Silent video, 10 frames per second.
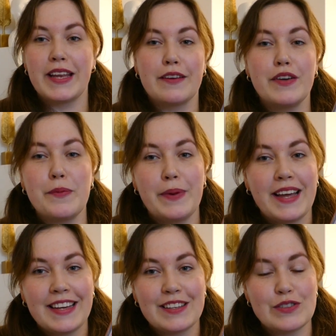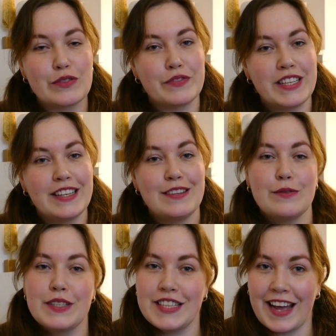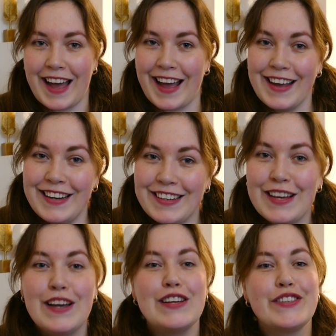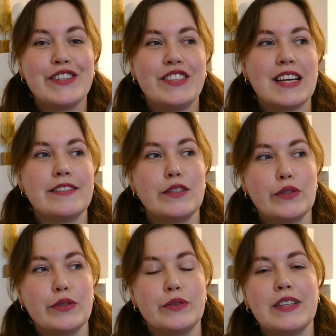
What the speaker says: and if you're planning to read this, which I highly suggest you do,